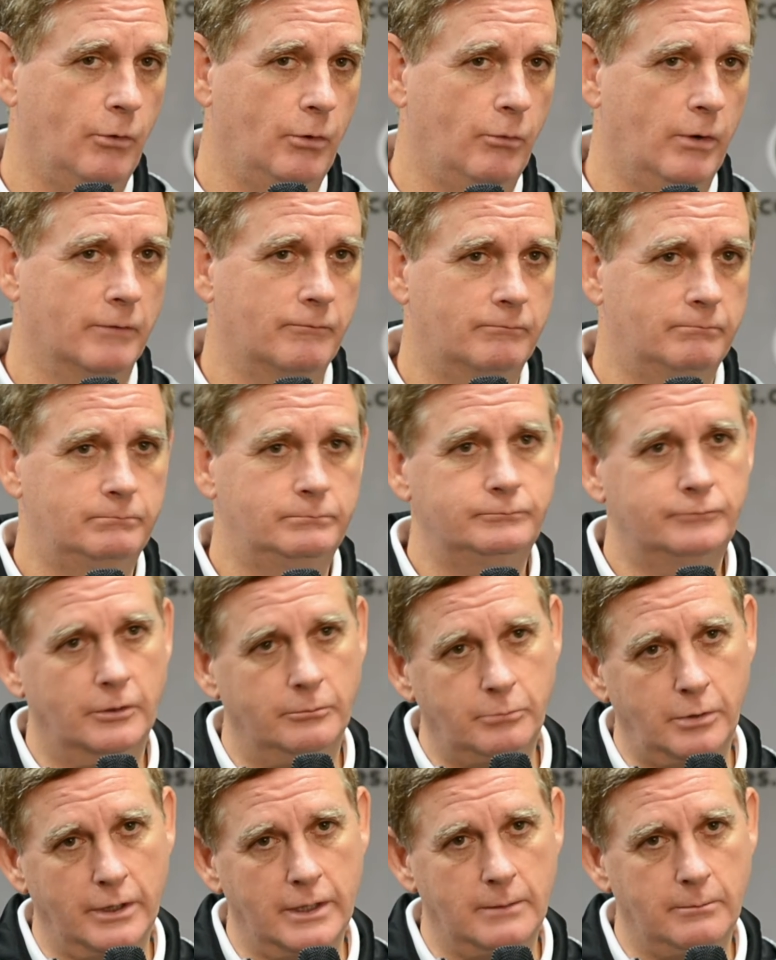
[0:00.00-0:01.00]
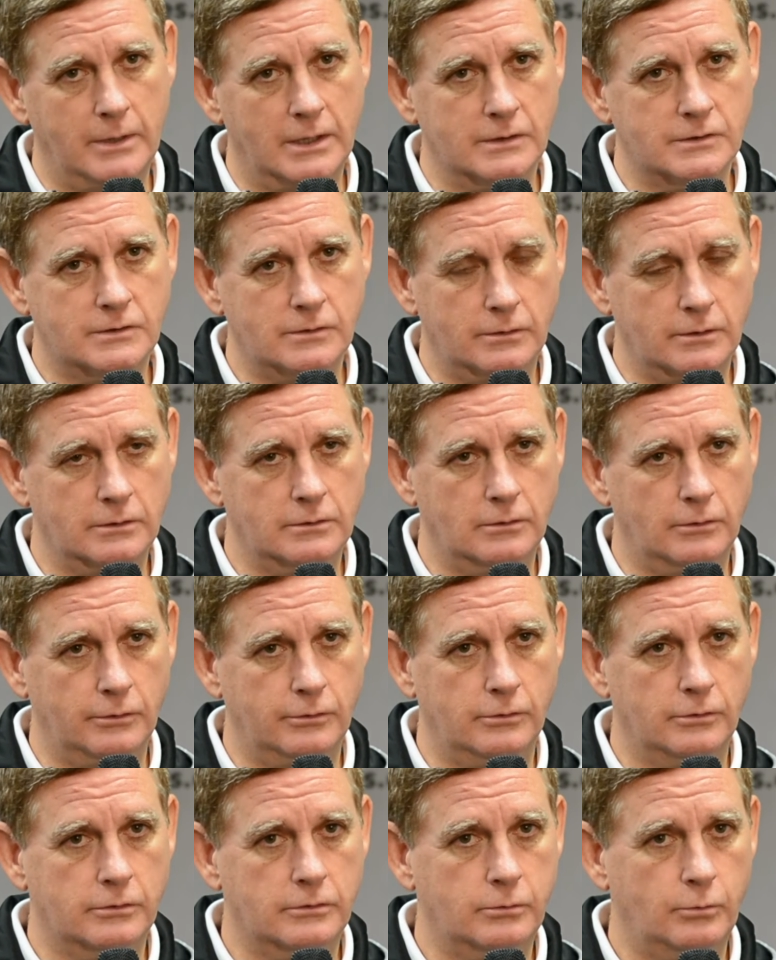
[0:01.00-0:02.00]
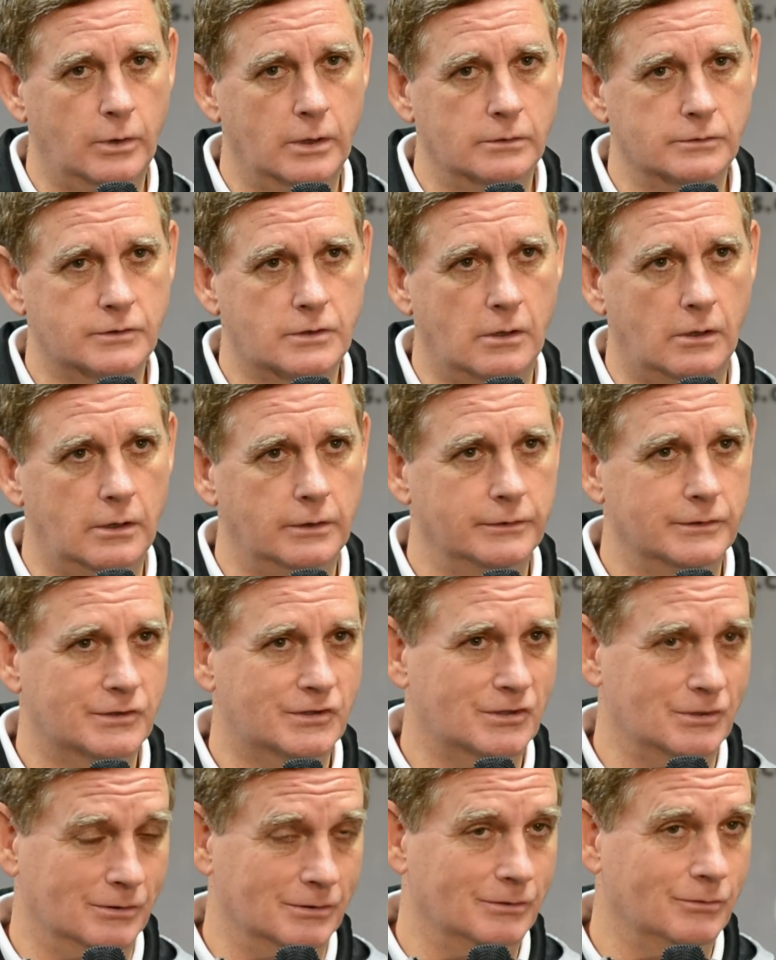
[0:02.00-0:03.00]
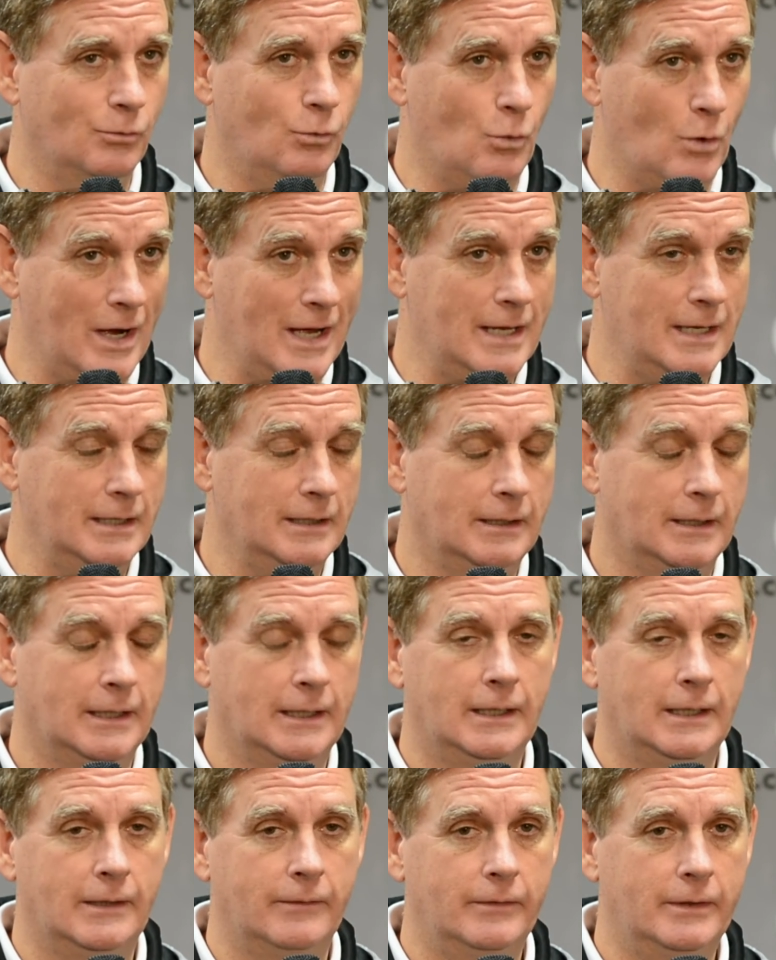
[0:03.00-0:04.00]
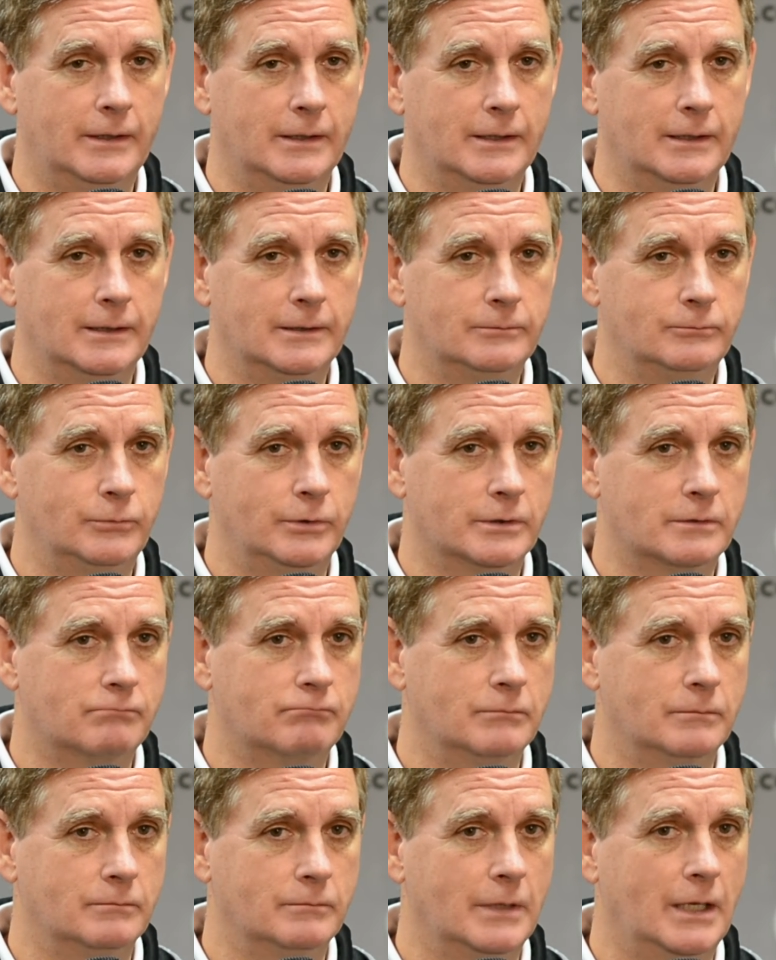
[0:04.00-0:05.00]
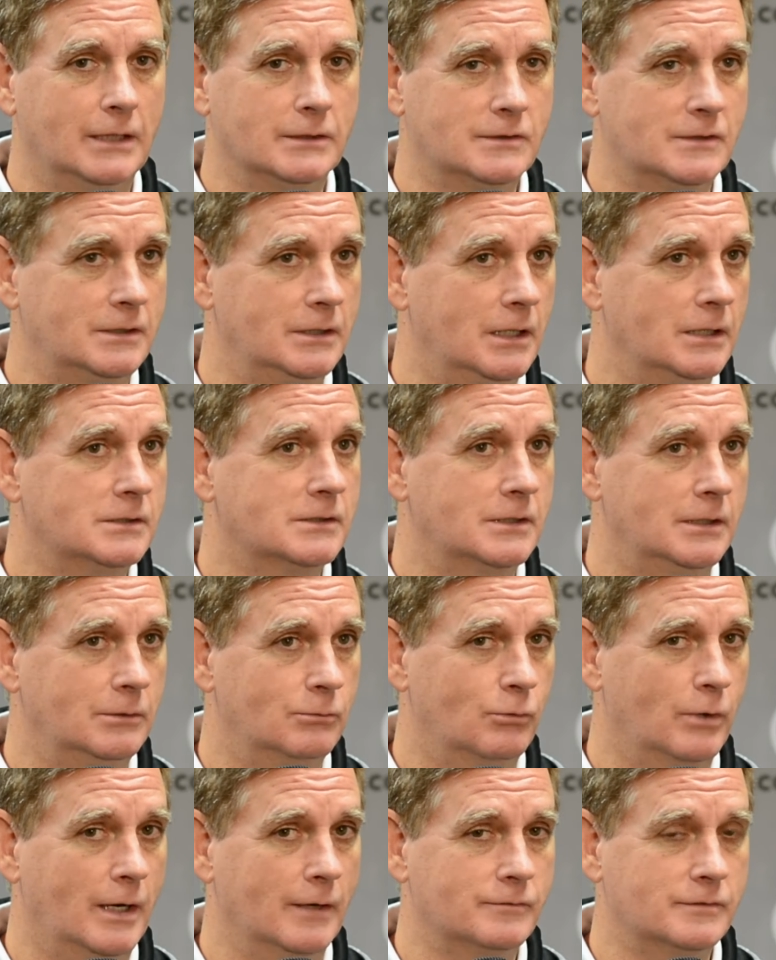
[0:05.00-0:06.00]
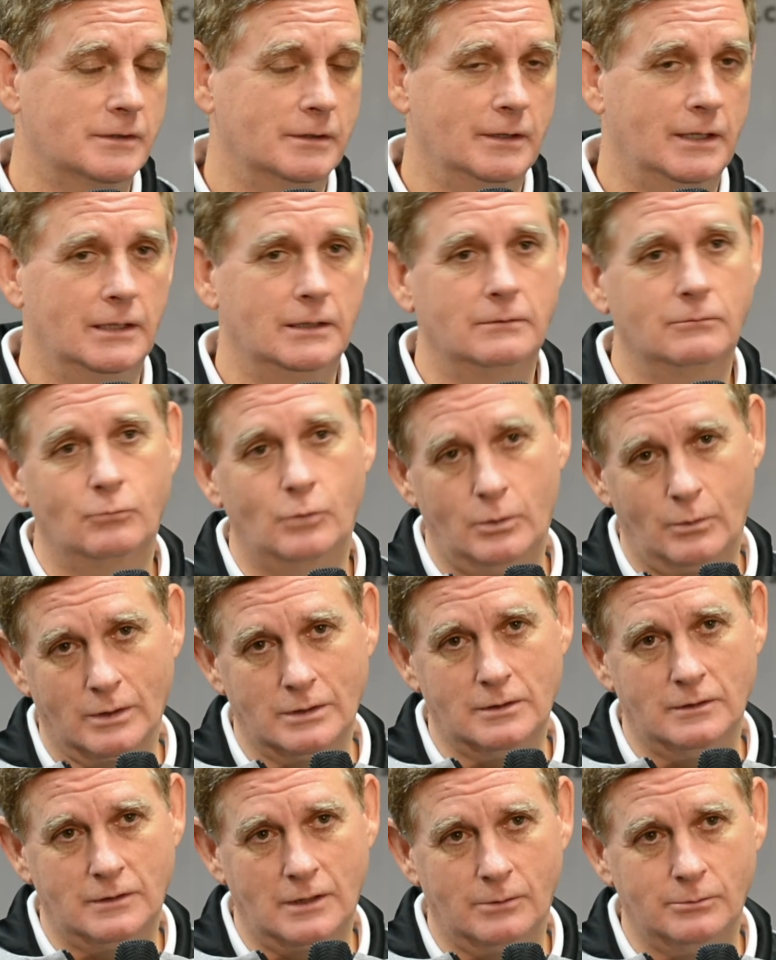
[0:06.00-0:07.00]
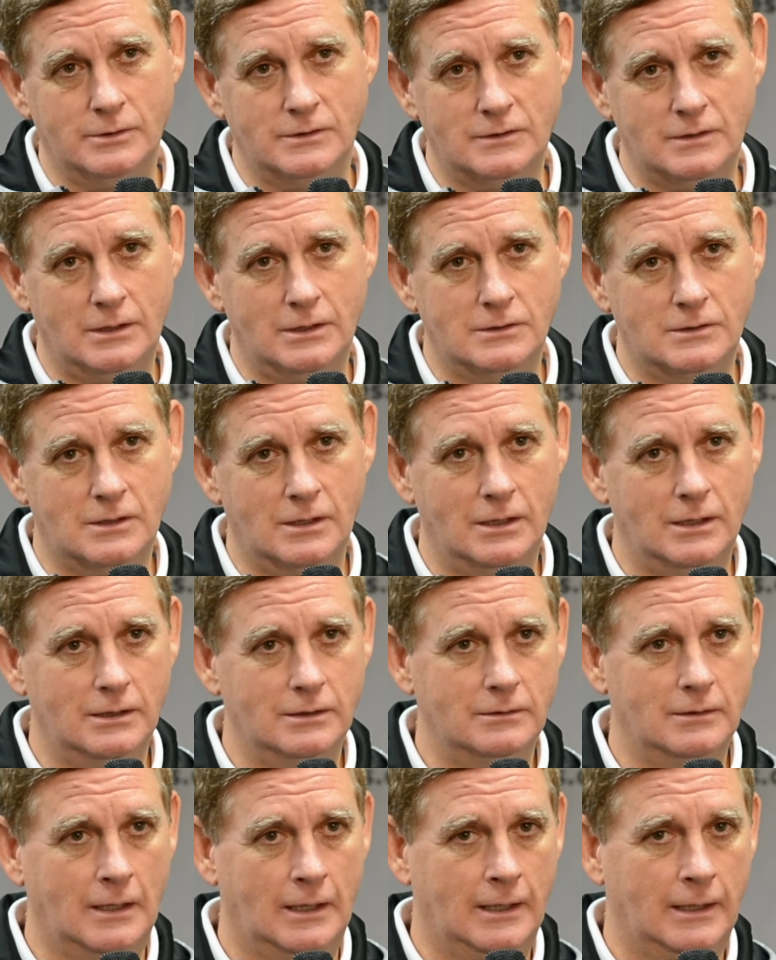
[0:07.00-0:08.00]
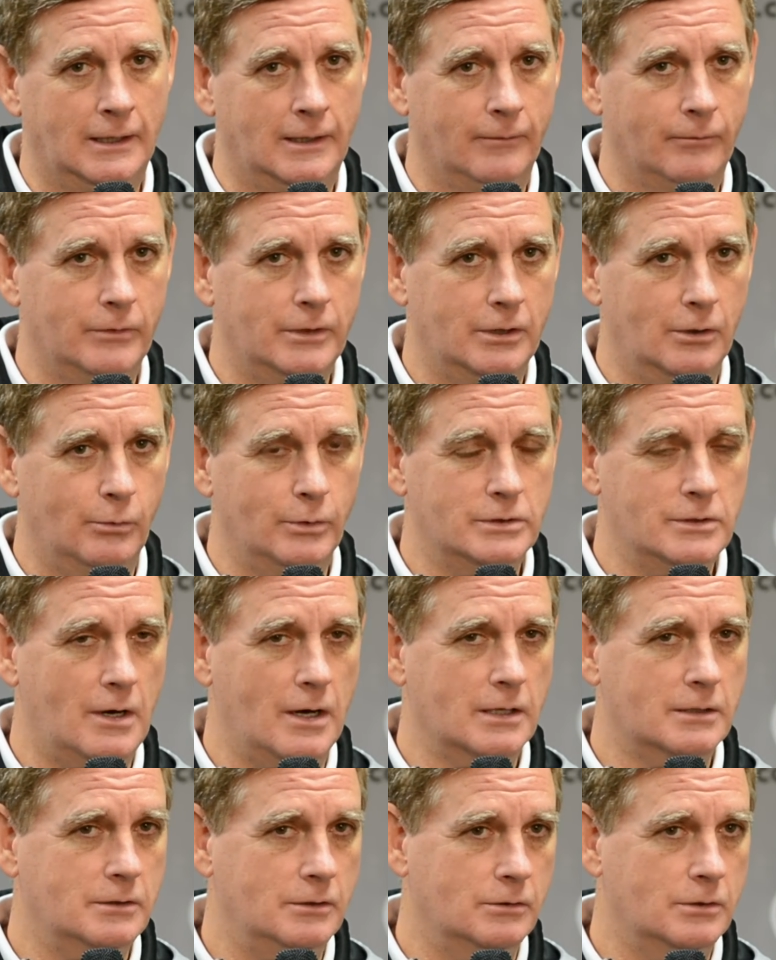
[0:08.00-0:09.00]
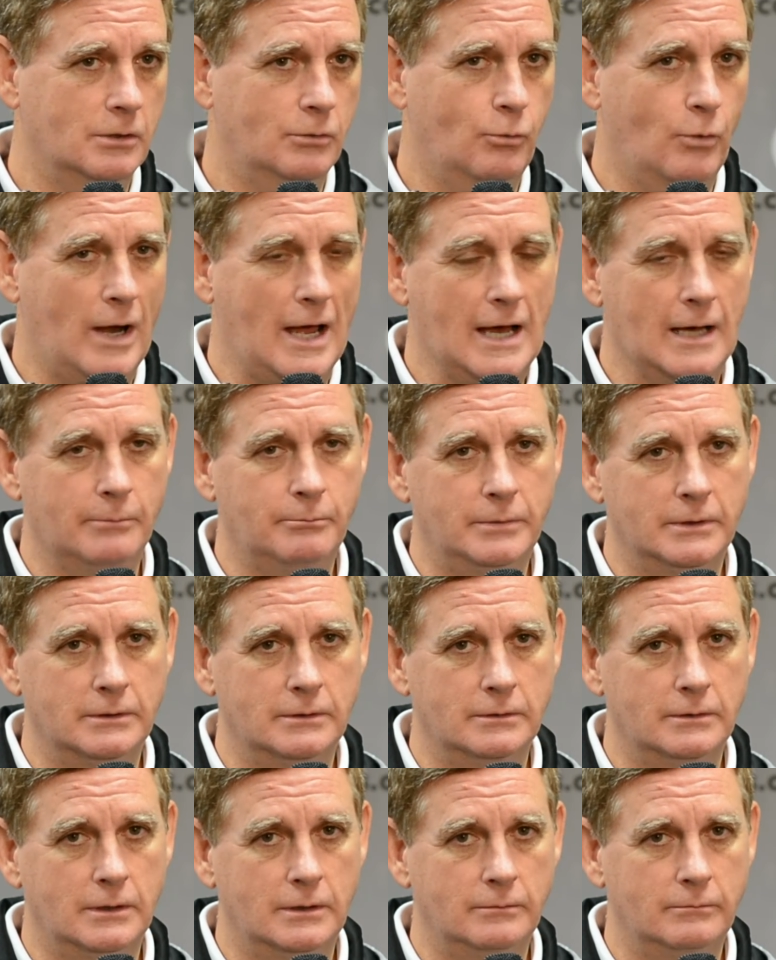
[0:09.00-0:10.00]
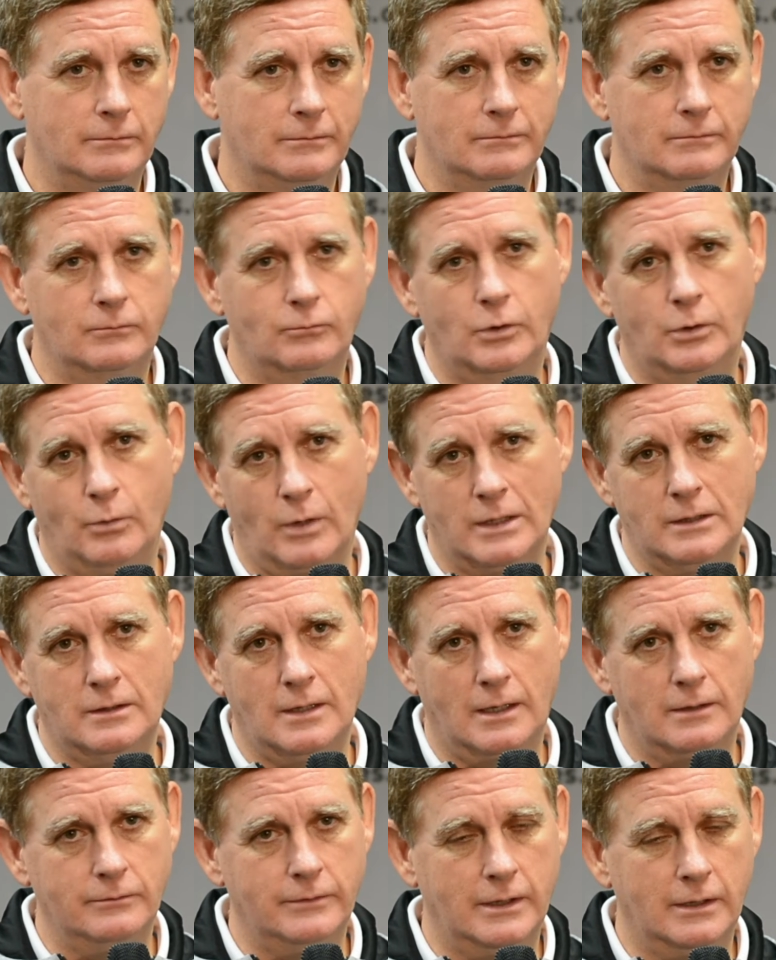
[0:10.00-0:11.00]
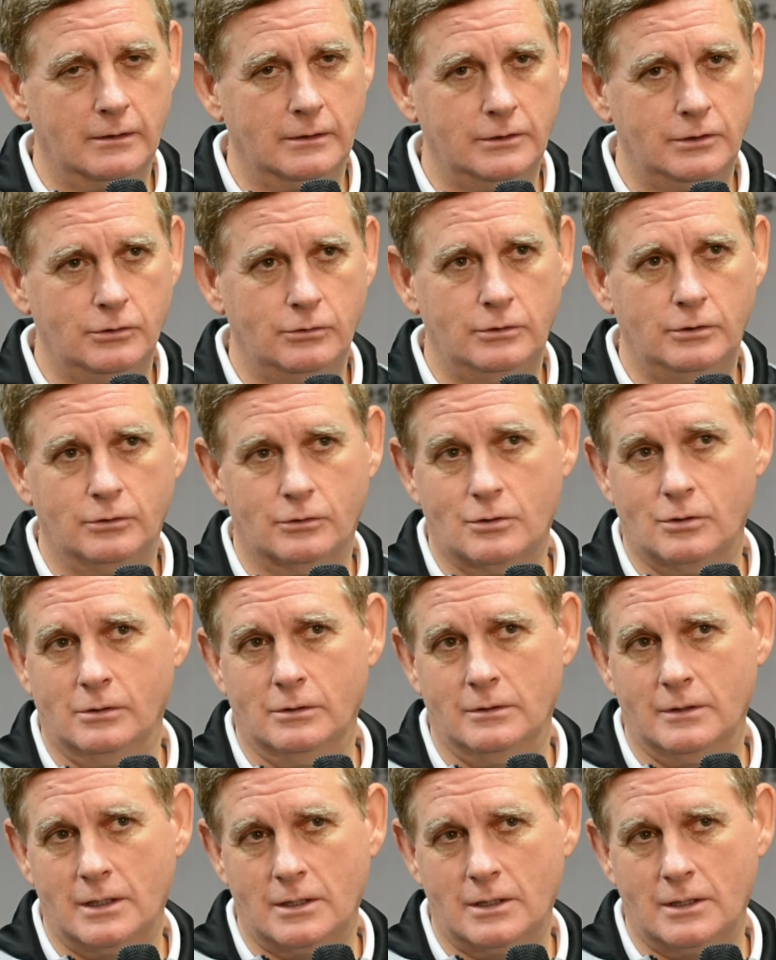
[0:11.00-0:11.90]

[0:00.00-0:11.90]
We went from playing Minnesota Duluth, where it was called a certain way with NCHC refs, and then we went to WCHA, and you know, we talked, you could rap, and we went down there, and you couldn't.